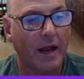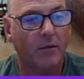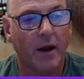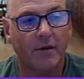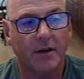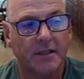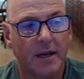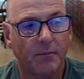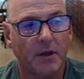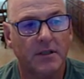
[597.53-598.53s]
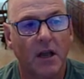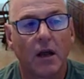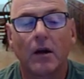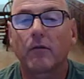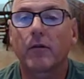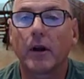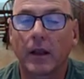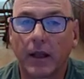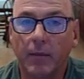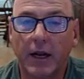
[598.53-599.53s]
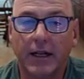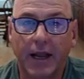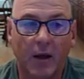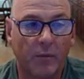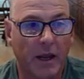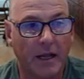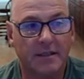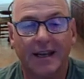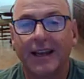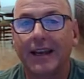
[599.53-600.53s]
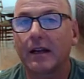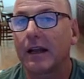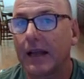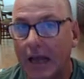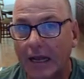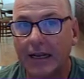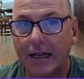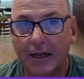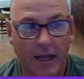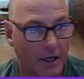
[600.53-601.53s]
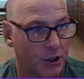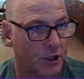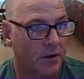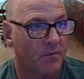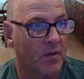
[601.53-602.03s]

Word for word: and graphic templates for unlimited campaigns in any niche.